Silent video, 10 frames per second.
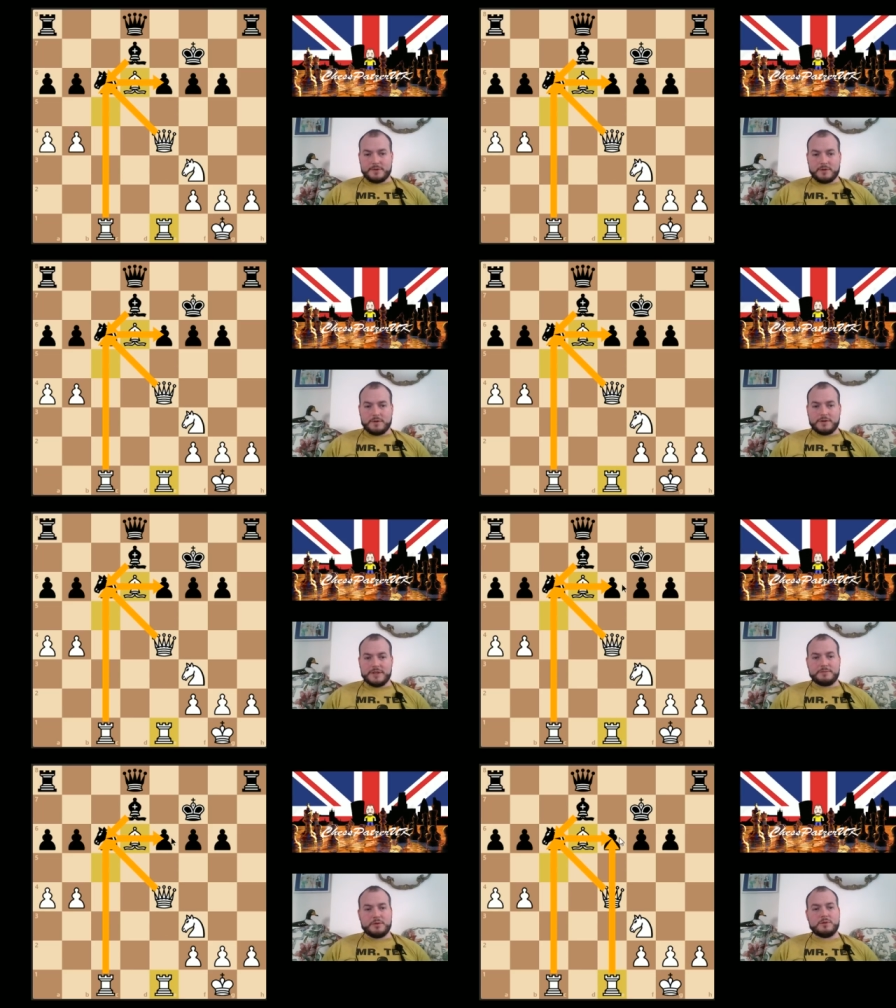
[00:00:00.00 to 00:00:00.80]
on
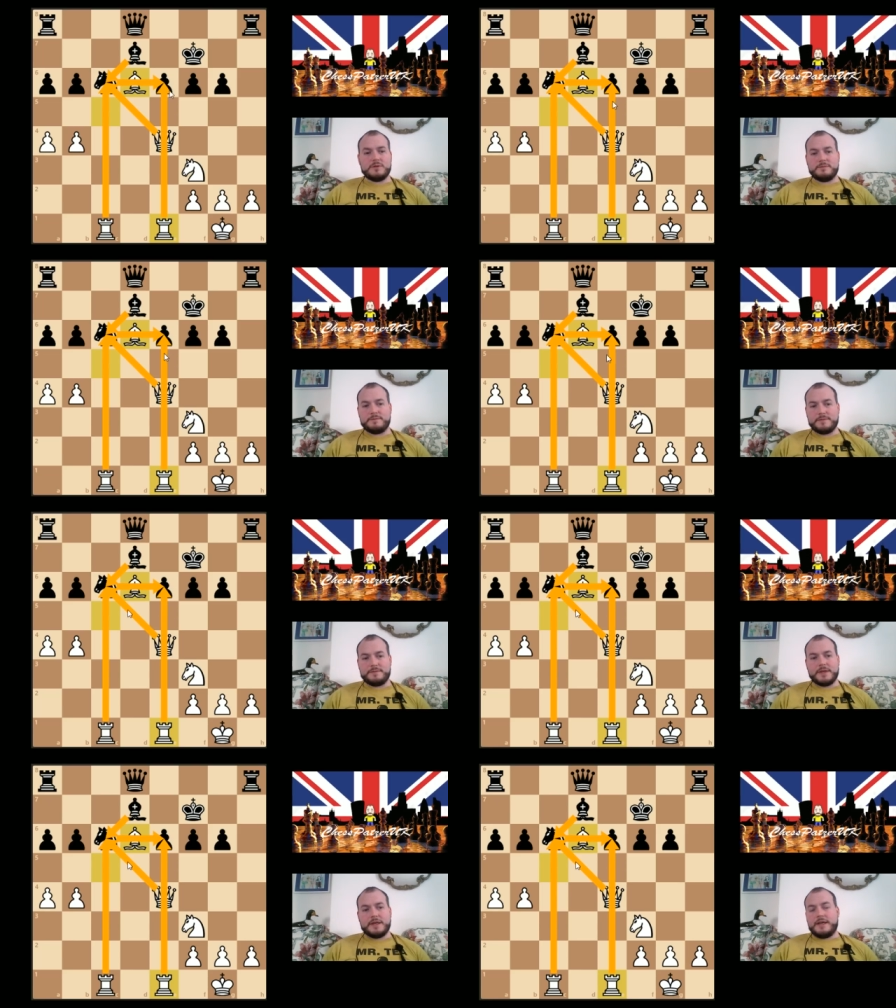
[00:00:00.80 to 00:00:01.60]
this pawn,
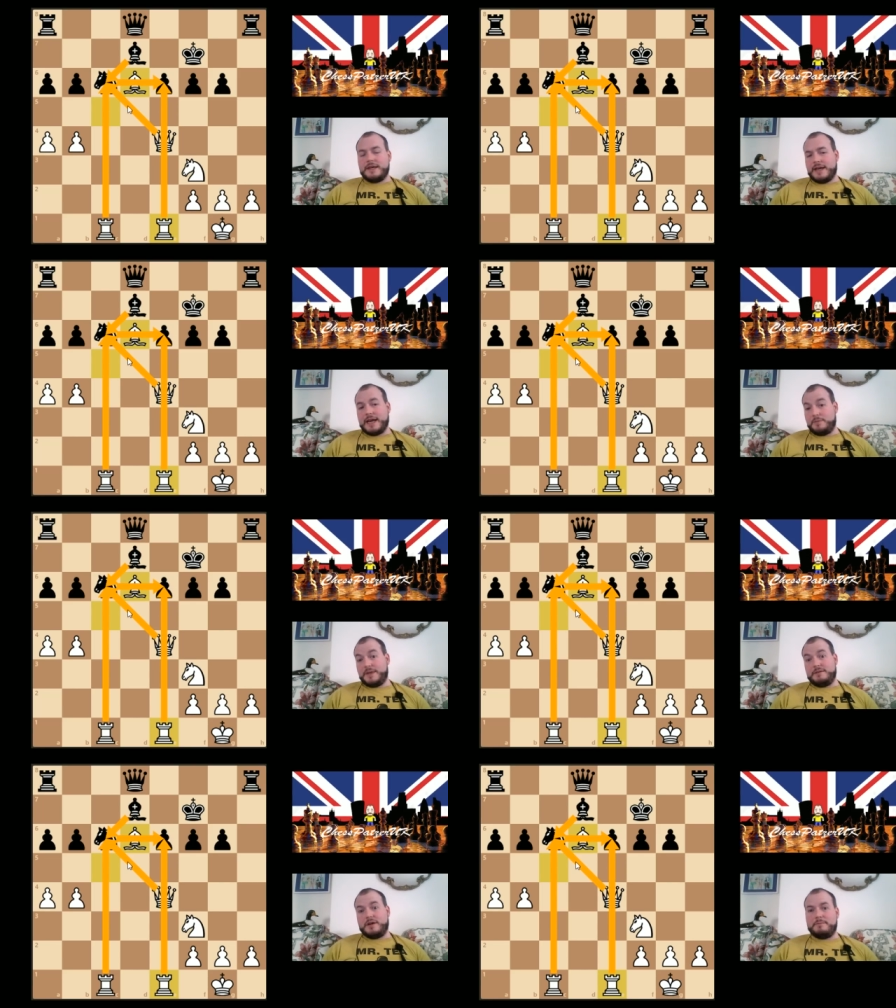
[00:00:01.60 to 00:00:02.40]
and I'll
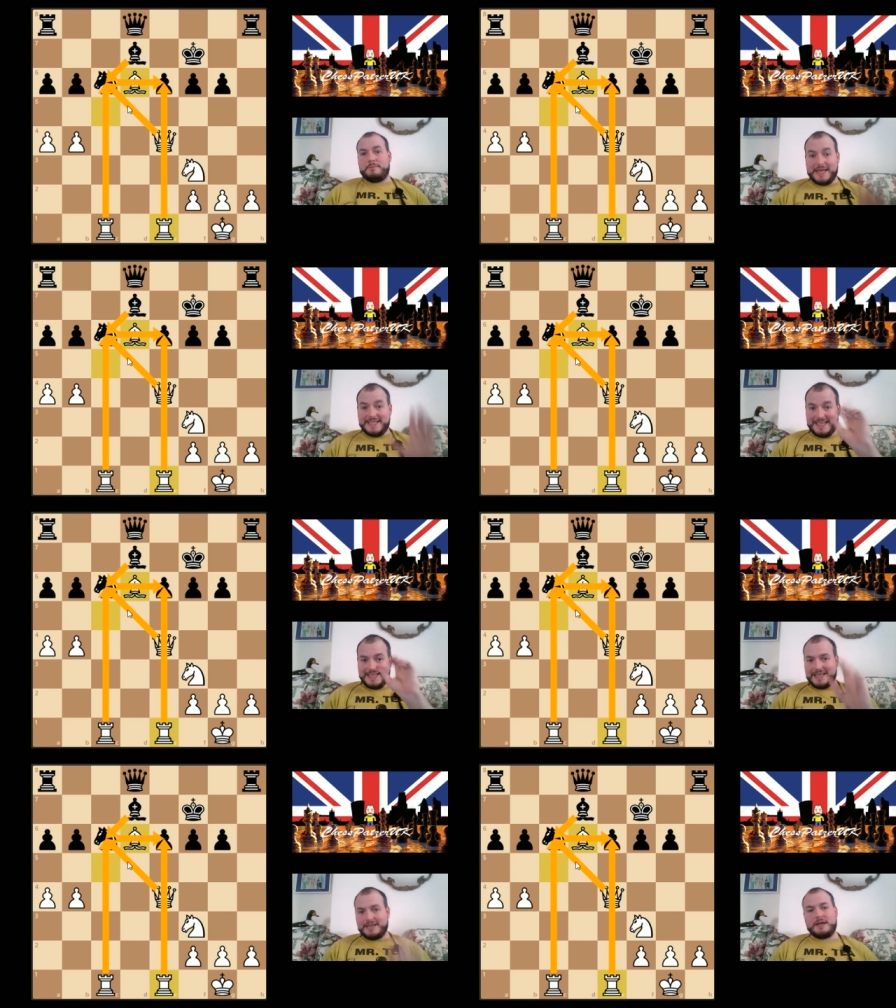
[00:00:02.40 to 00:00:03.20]
be like
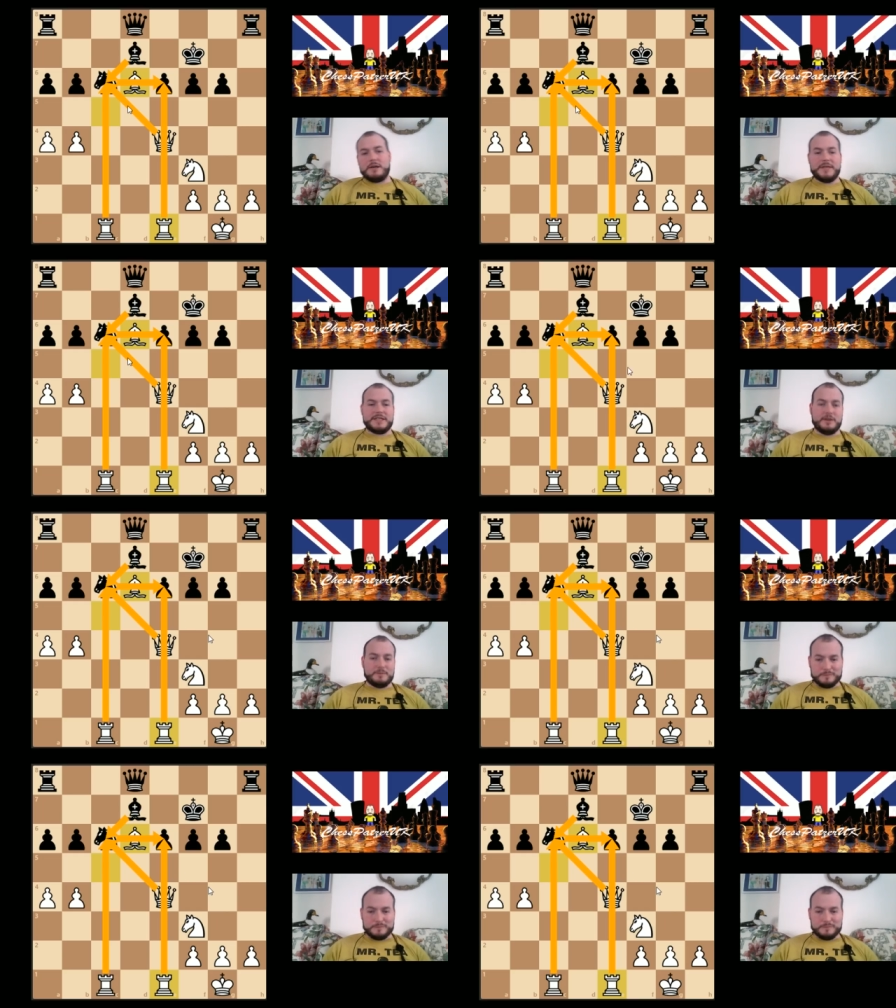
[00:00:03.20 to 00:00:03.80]
basically a piece up.